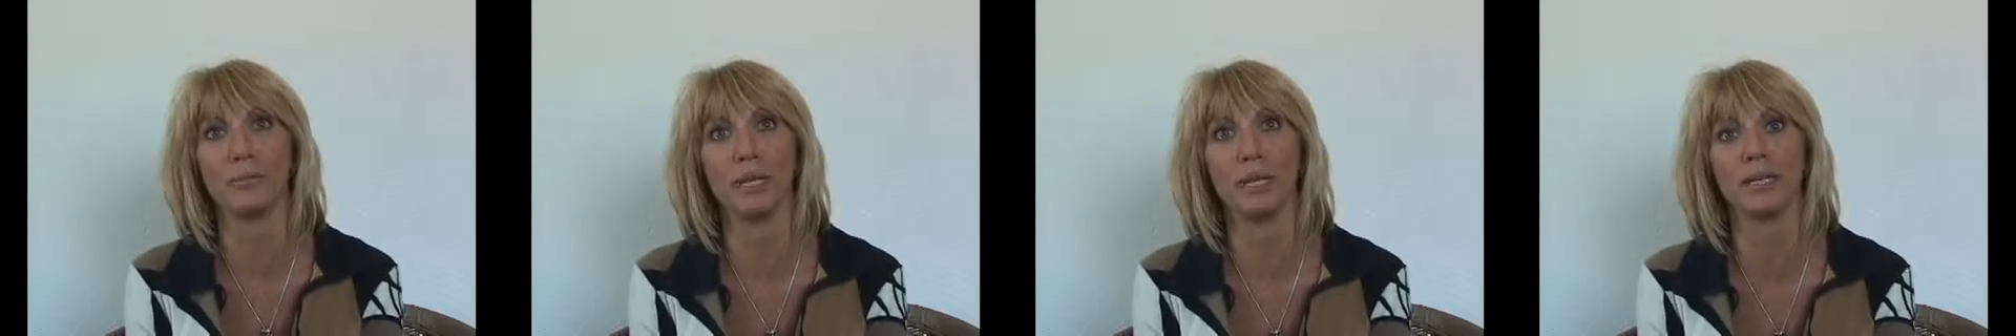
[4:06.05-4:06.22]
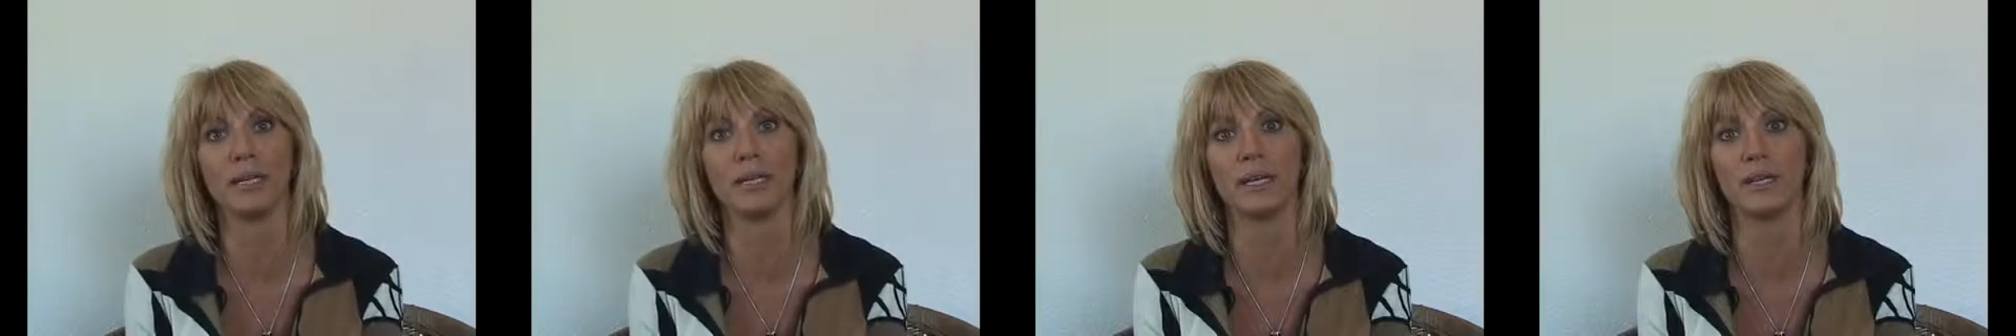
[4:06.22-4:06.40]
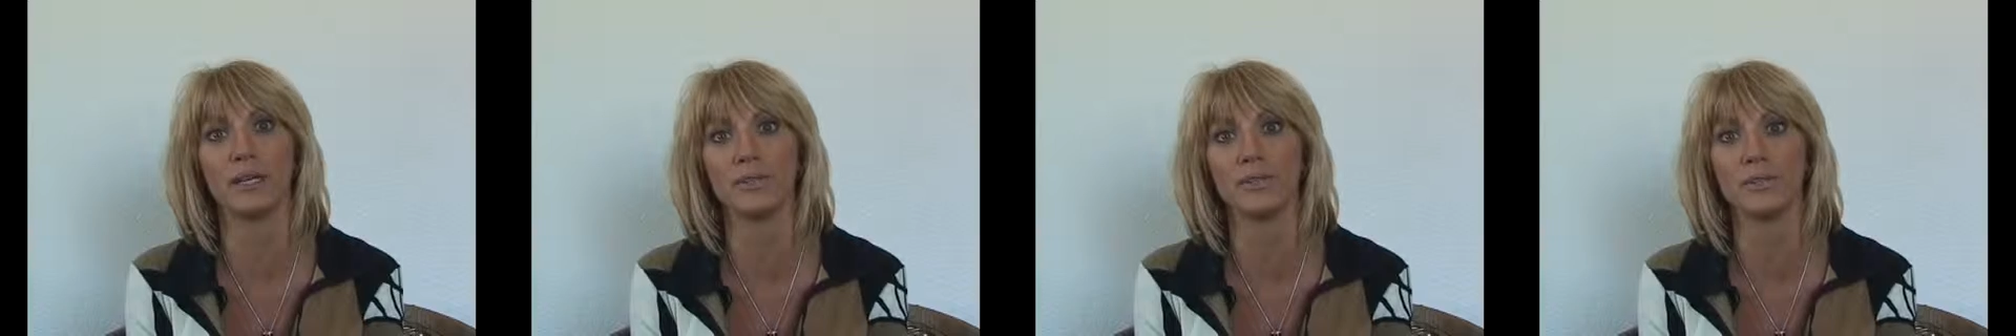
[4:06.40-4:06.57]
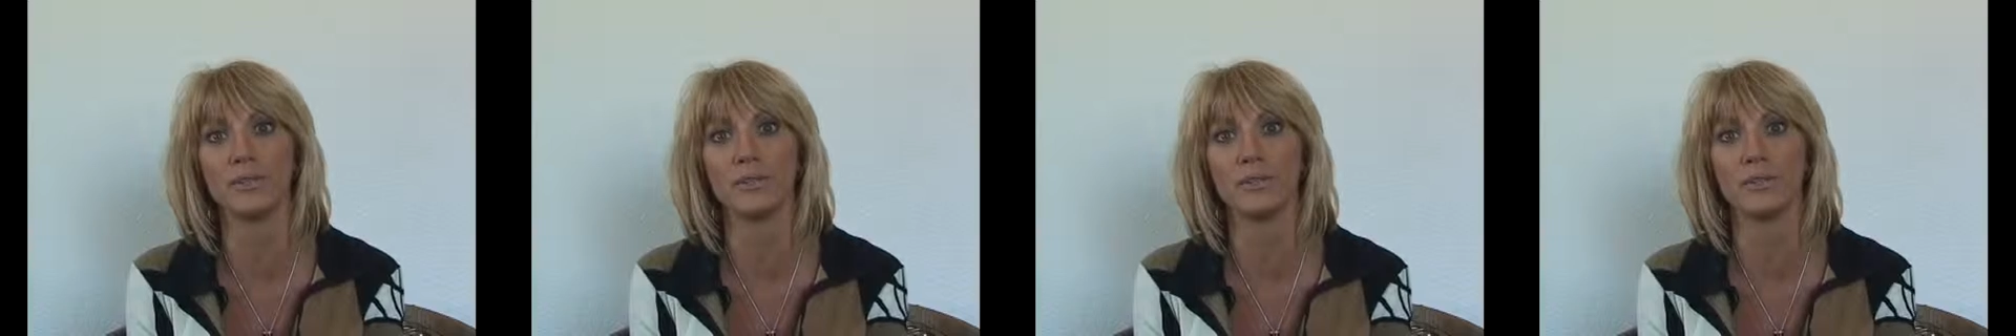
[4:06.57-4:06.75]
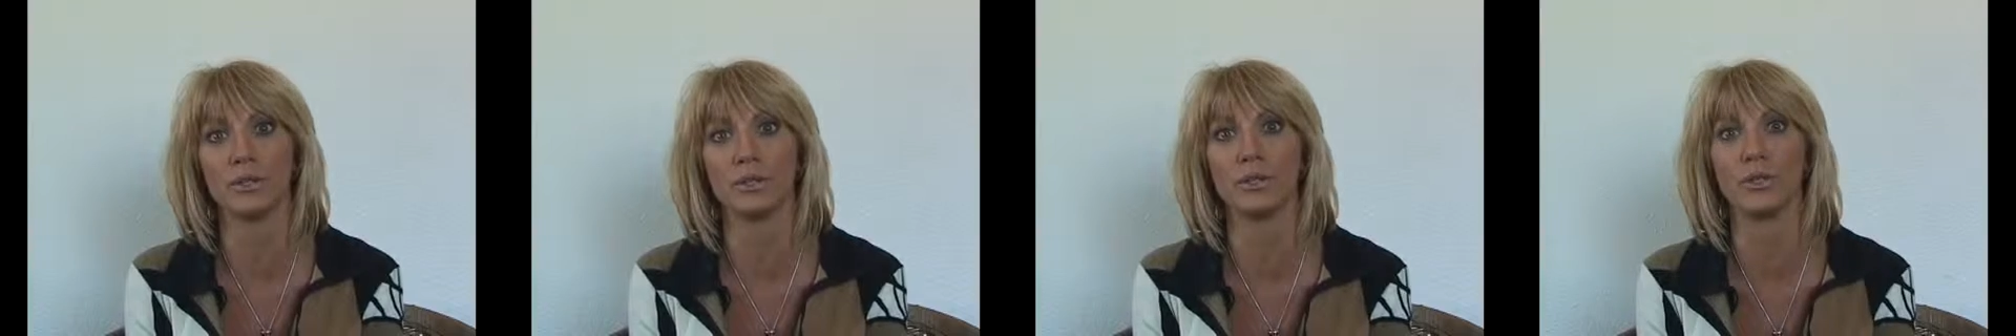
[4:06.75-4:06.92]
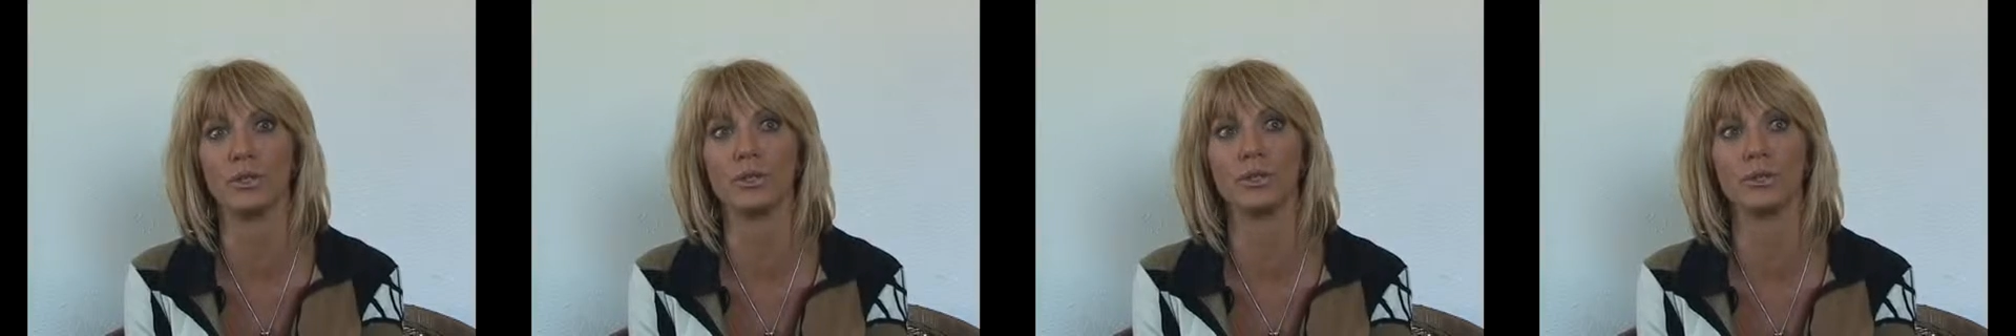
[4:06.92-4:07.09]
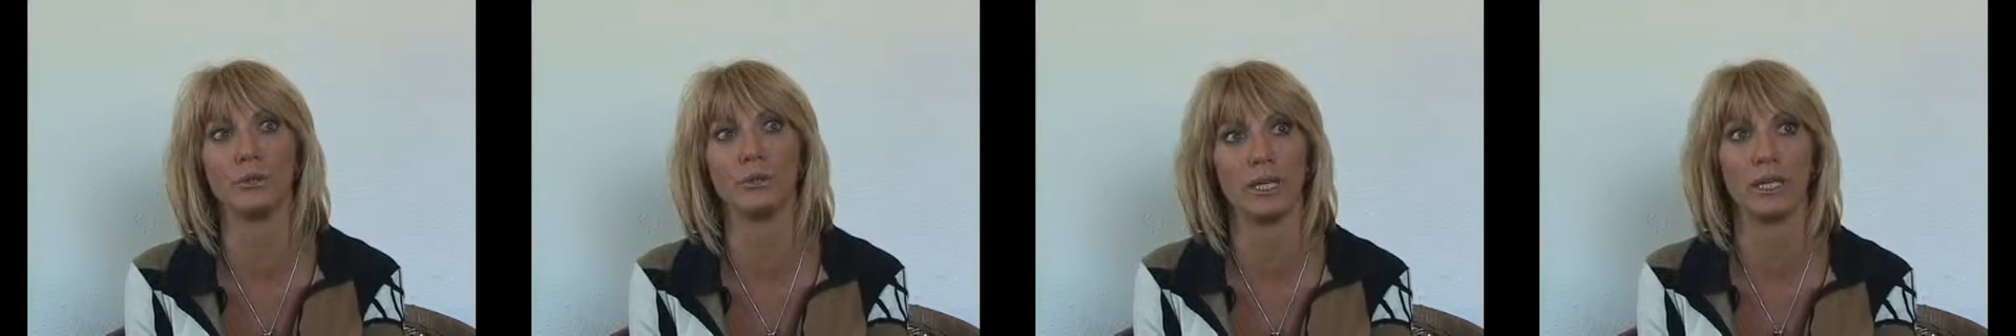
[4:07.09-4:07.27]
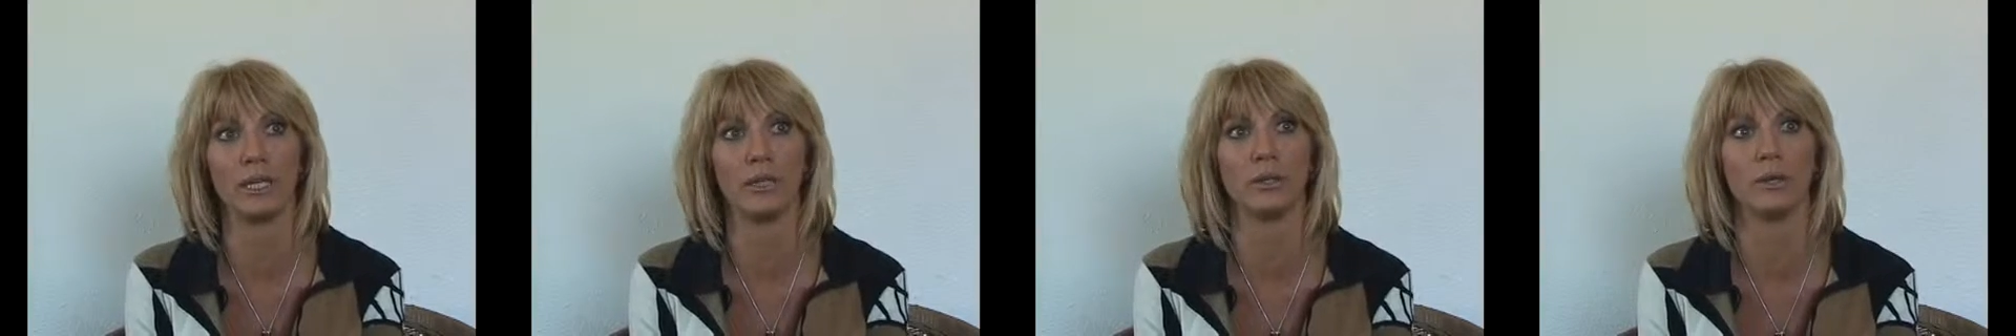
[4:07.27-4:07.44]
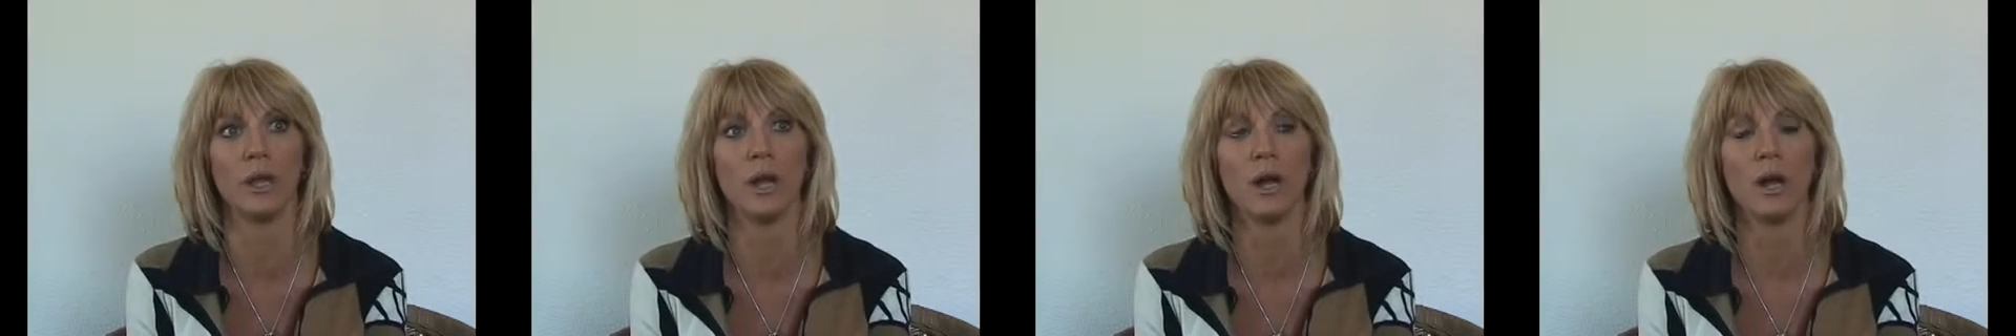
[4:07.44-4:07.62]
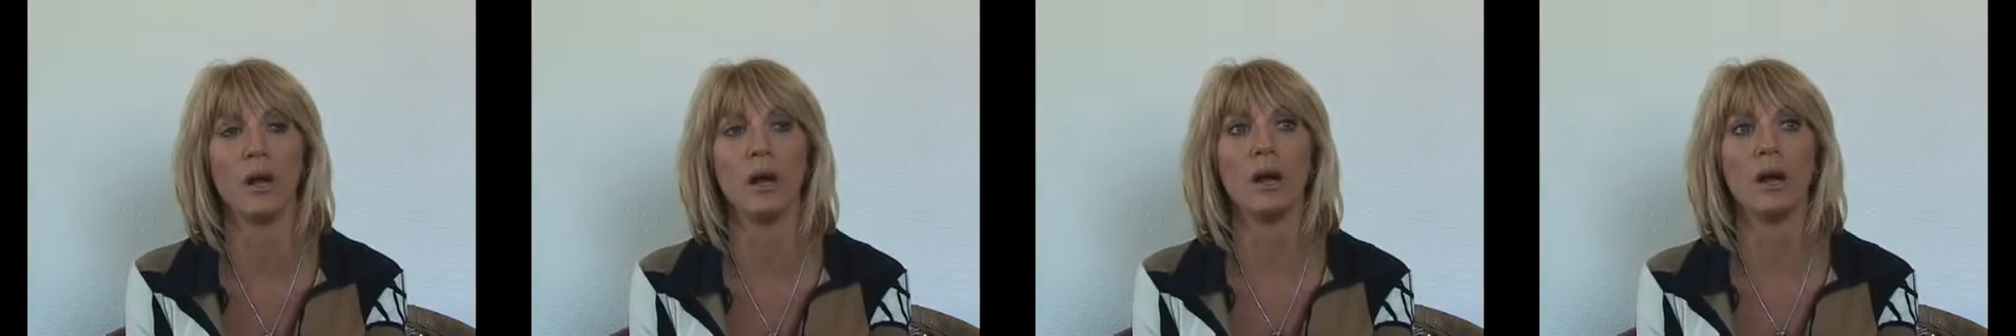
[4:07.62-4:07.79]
medications, including an